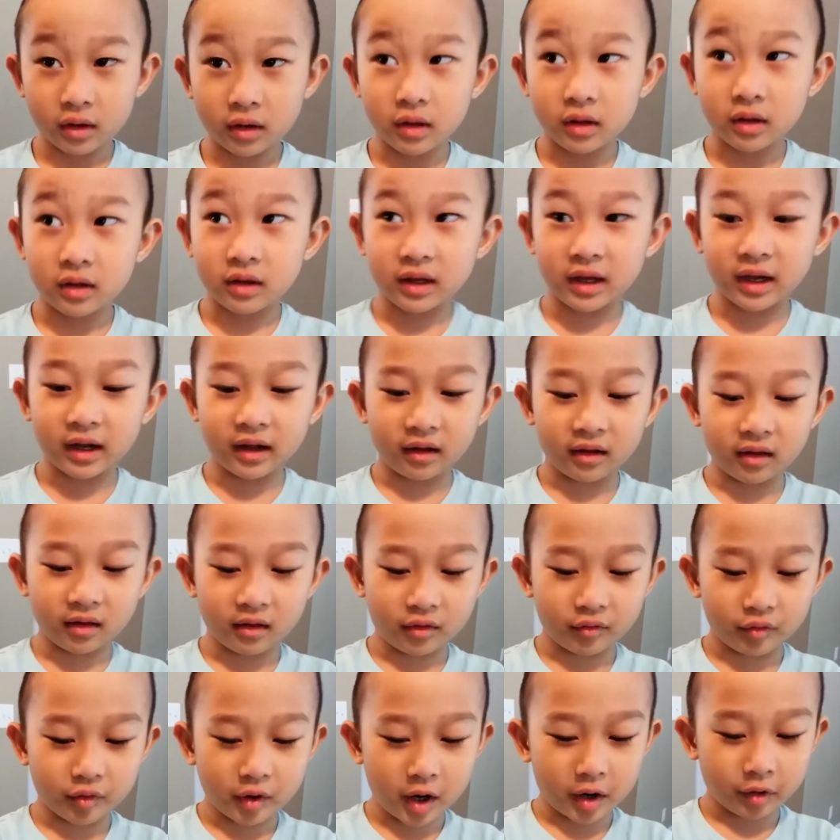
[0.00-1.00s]
things
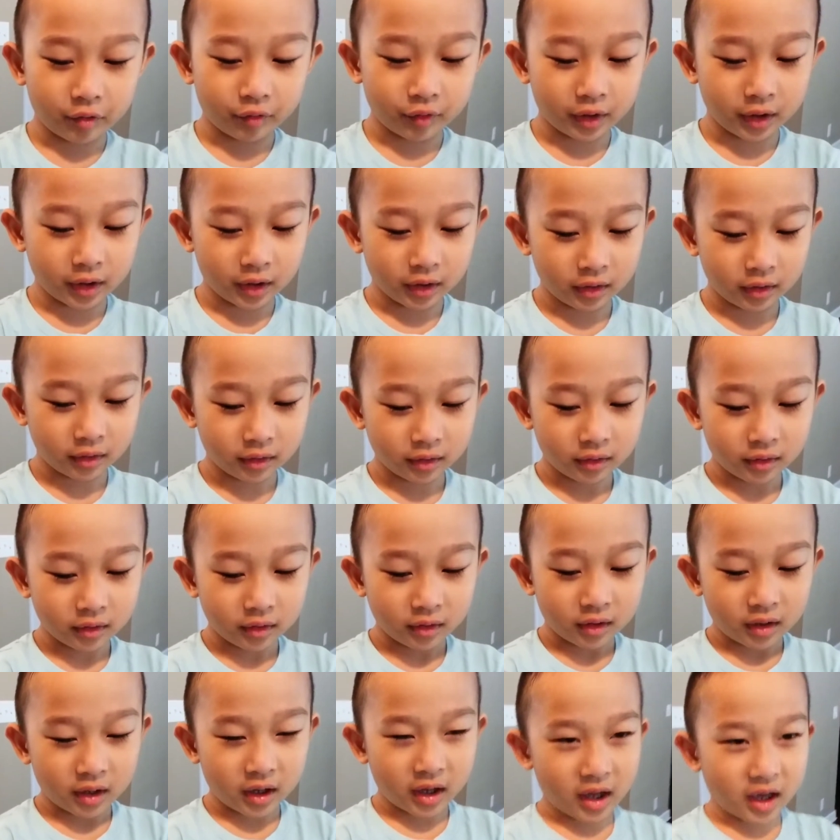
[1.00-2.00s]
around it
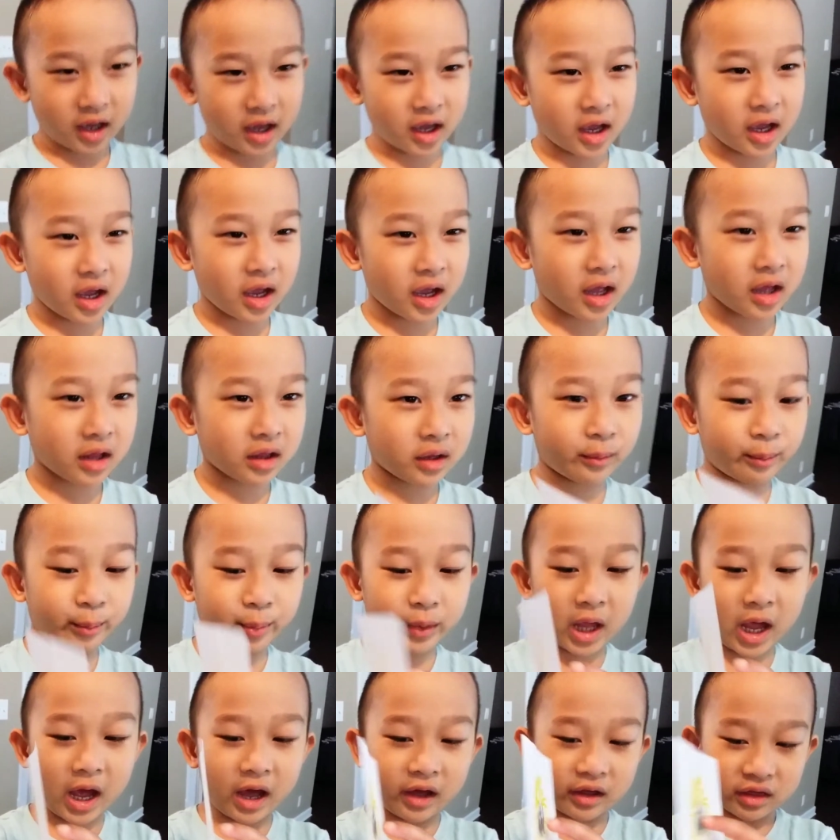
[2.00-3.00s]
and a
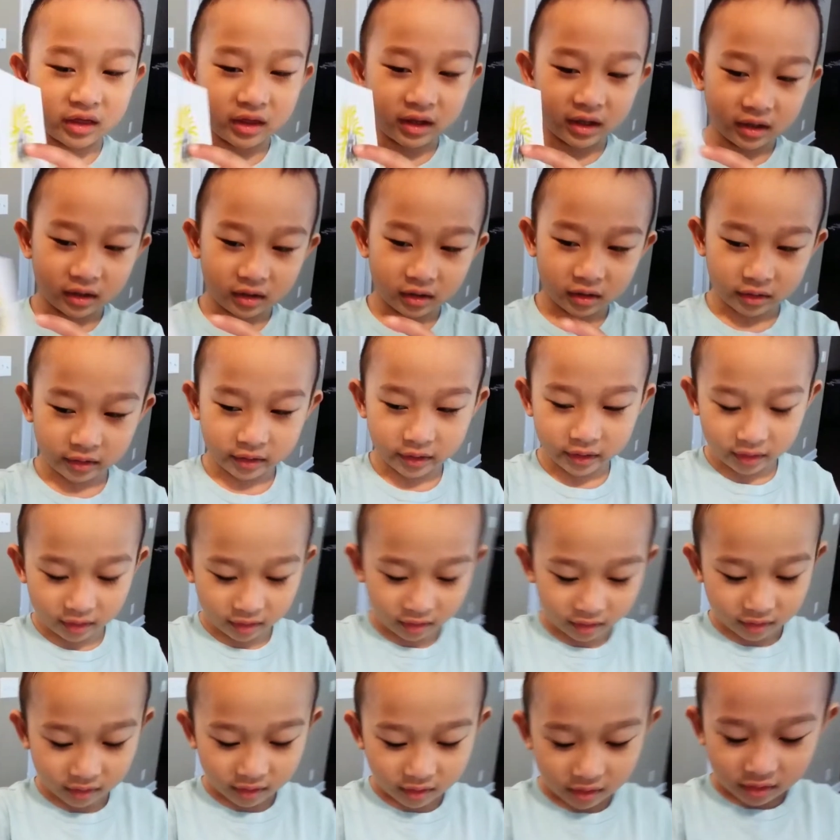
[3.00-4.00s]
black thing in
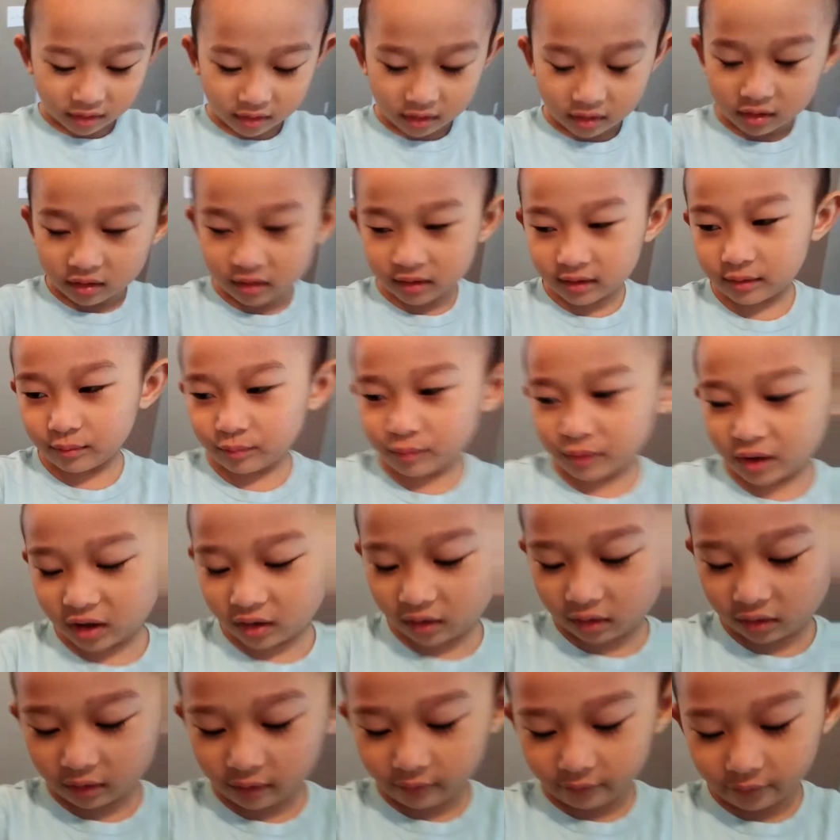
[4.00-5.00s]
the middle
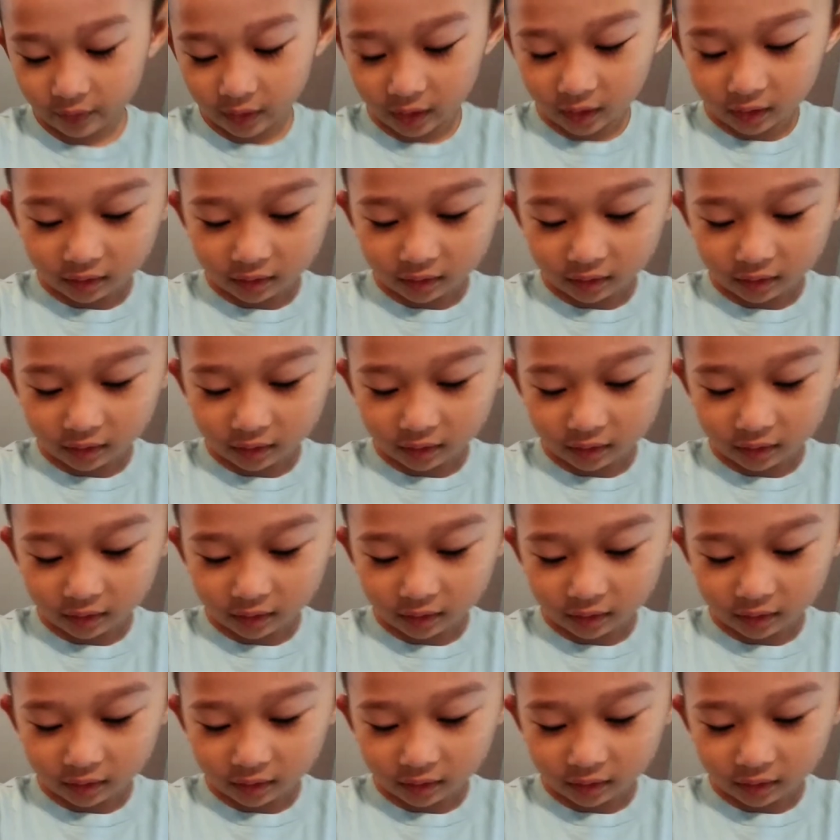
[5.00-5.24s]
of it.